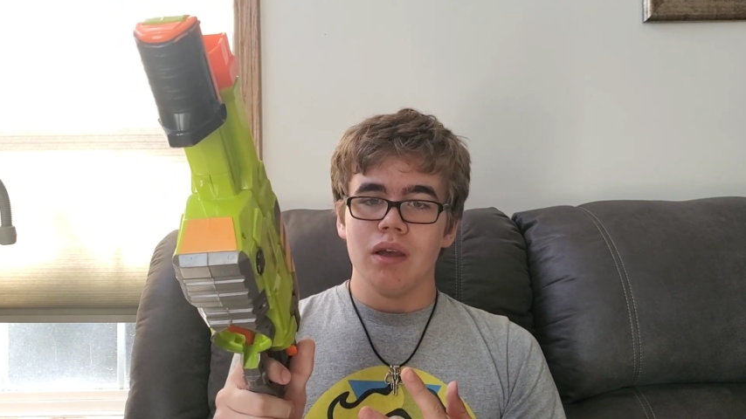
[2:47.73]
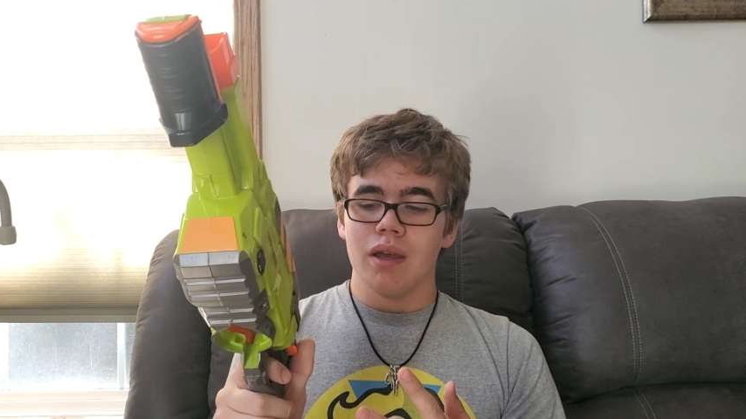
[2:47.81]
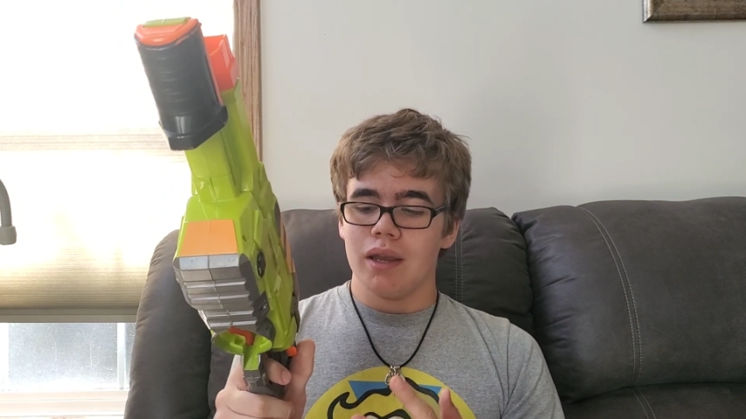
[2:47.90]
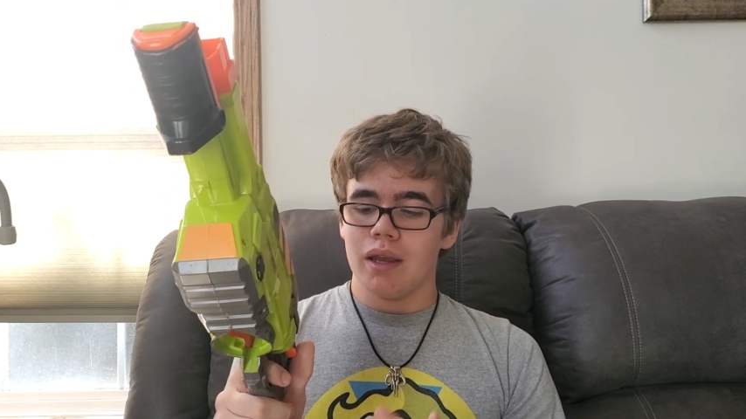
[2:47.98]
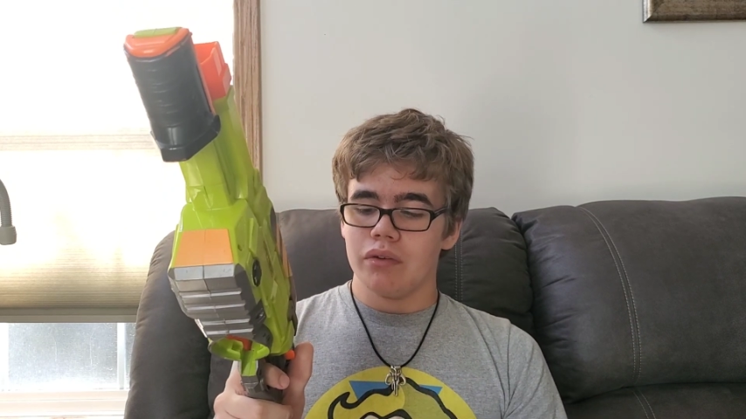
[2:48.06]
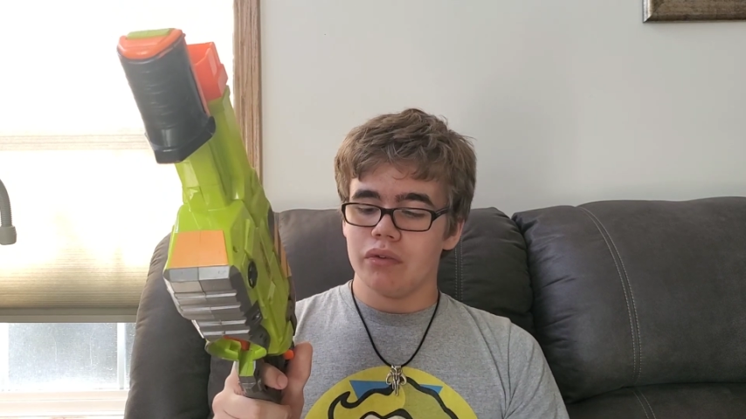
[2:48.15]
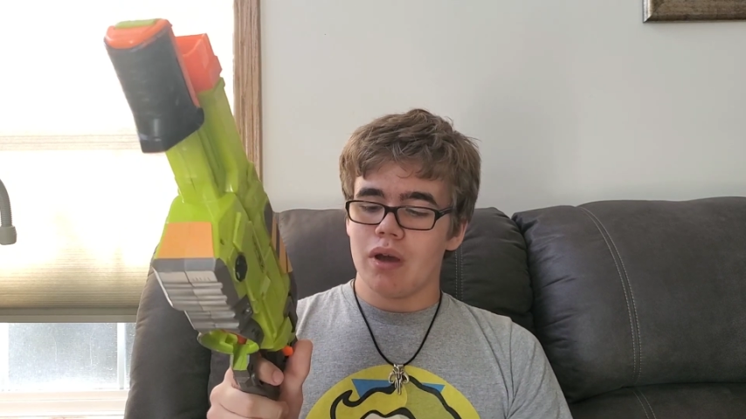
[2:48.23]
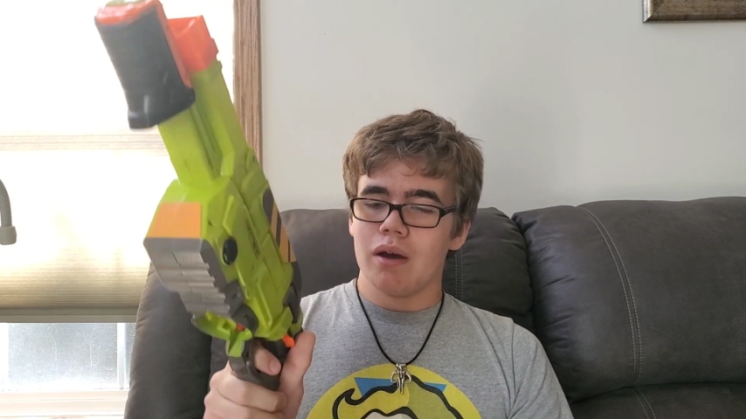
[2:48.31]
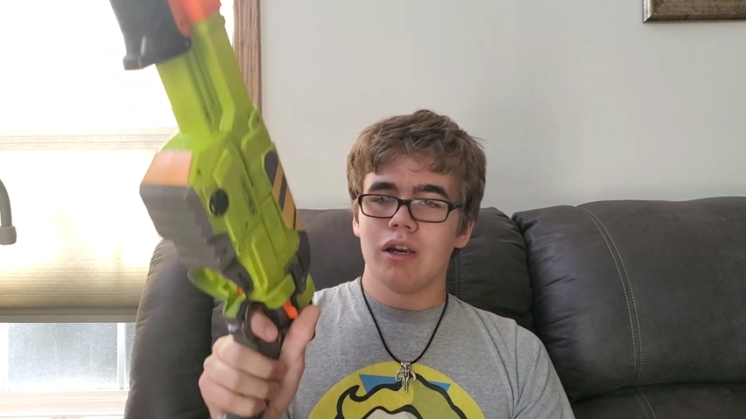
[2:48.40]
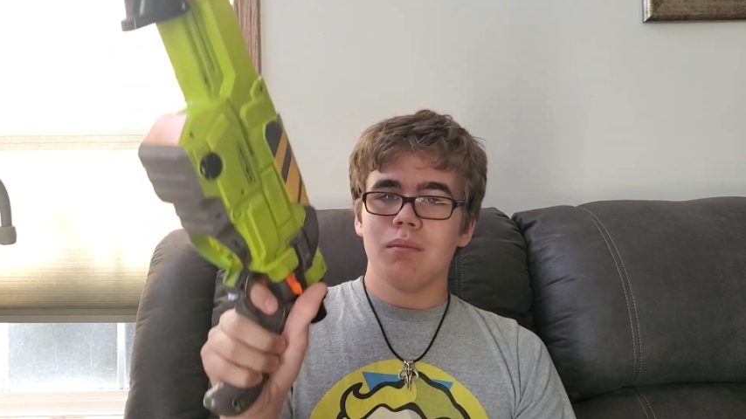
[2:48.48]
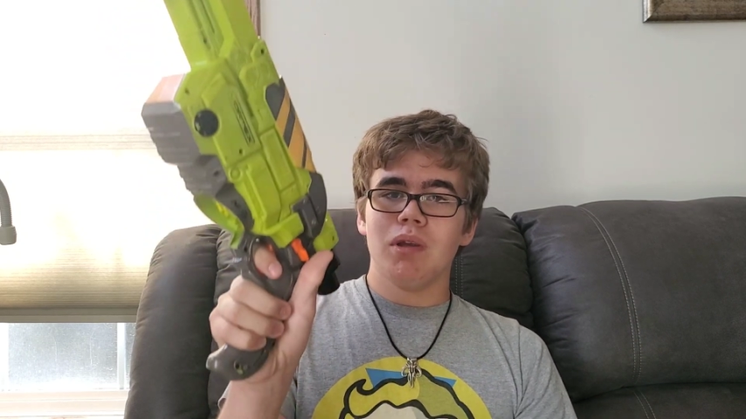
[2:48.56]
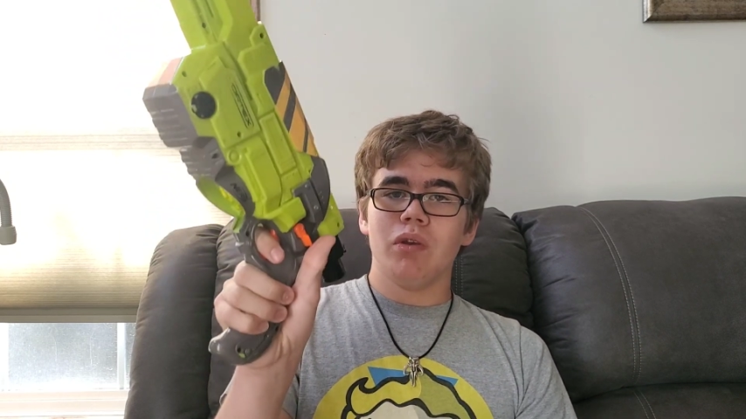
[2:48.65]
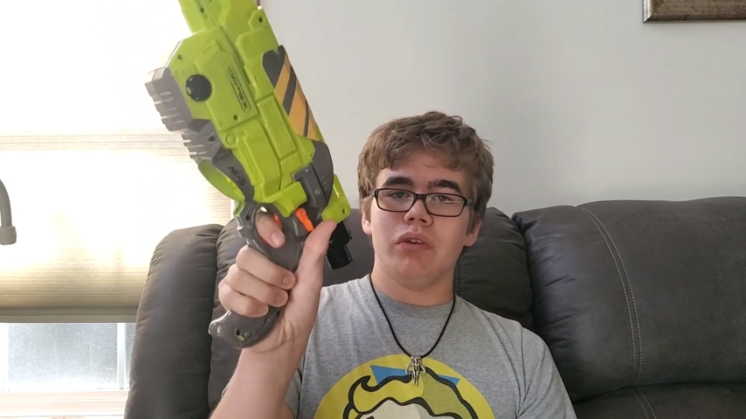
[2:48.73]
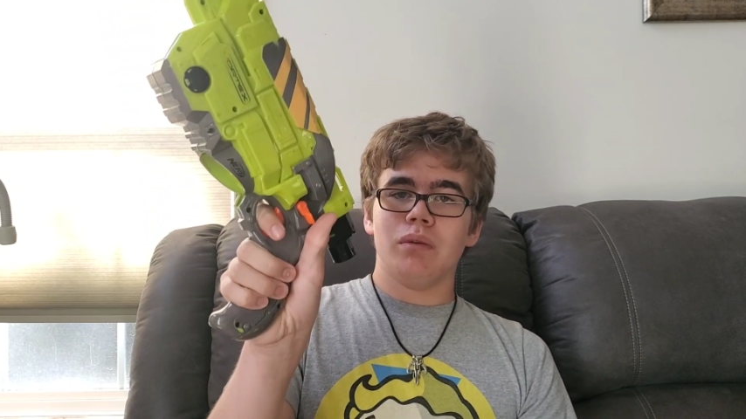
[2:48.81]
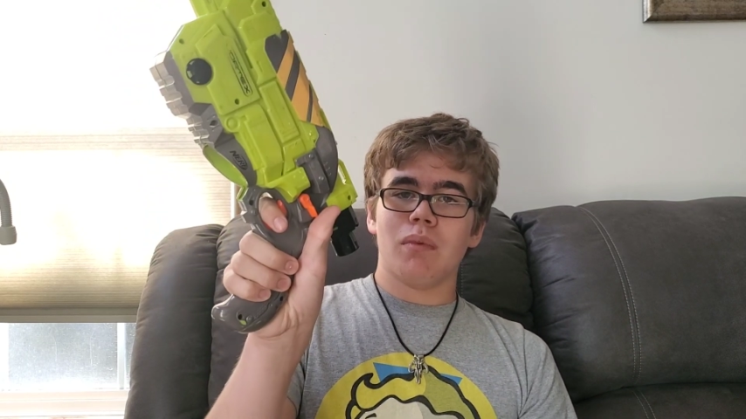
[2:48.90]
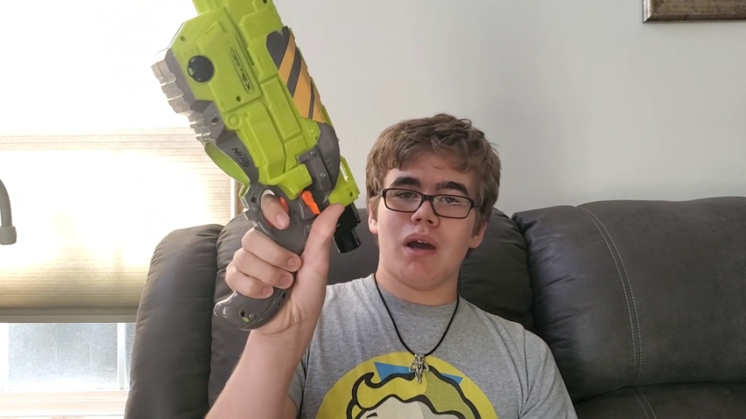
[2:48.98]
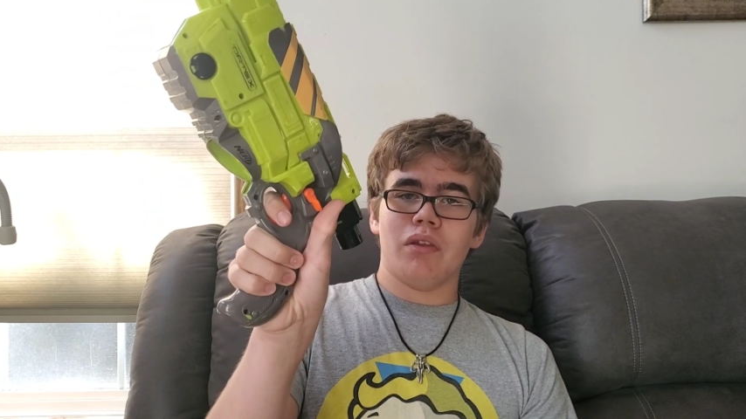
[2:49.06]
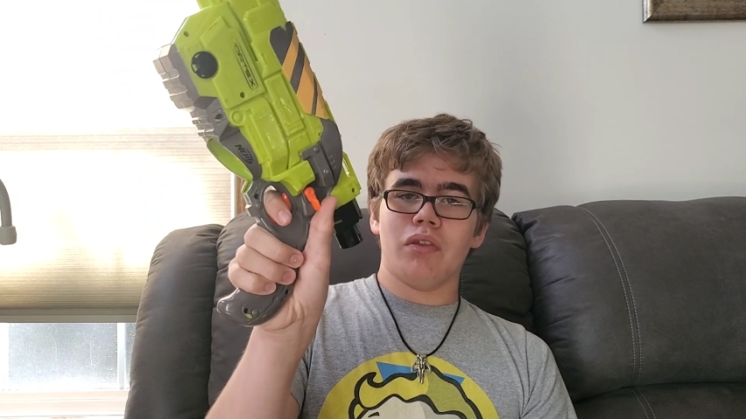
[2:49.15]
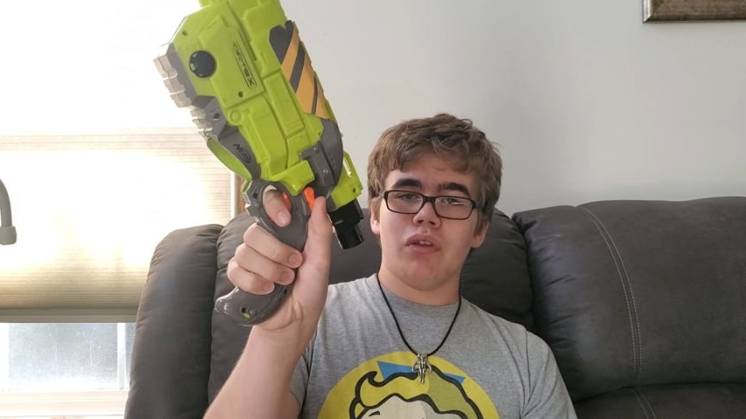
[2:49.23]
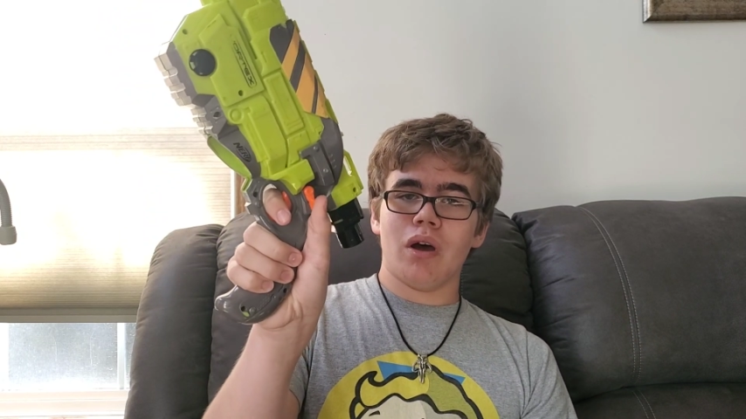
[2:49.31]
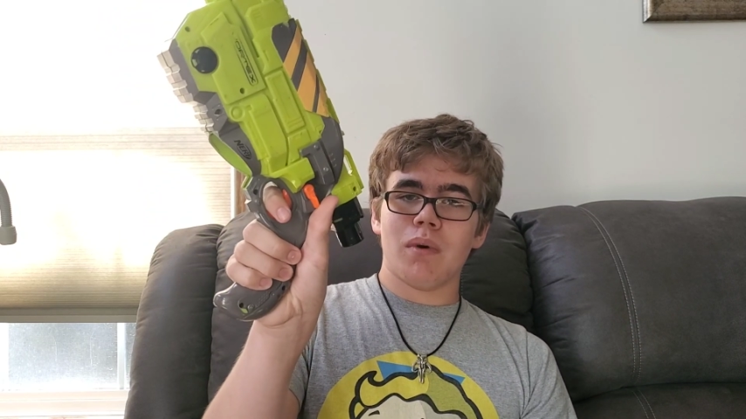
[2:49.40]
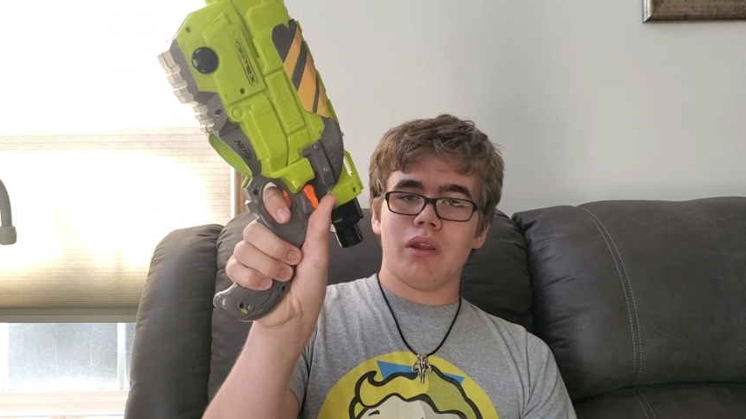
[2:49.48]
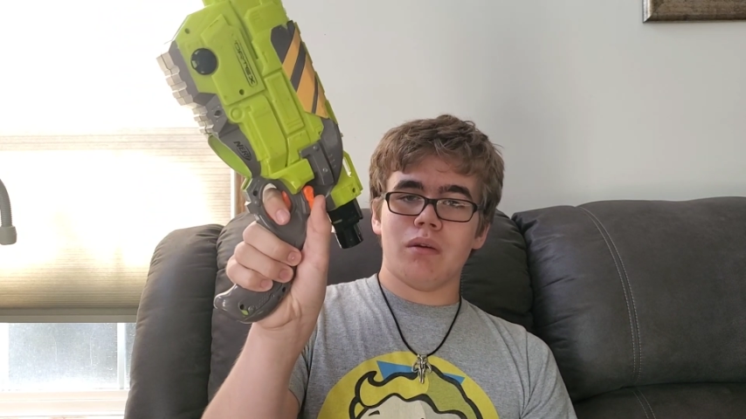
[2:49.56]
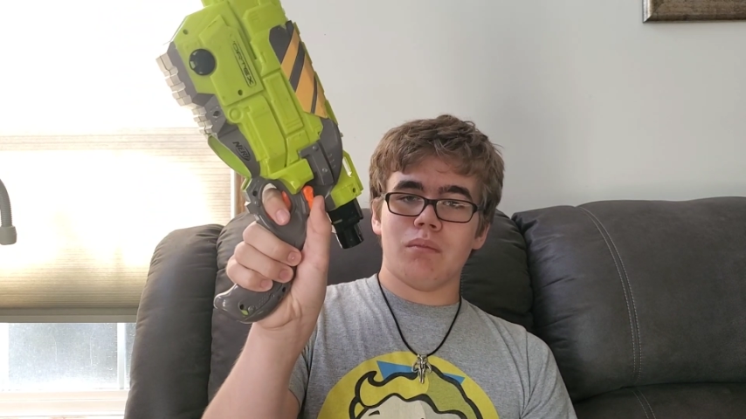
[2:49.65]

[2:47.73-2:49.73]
and so I'm going to be using my thumb on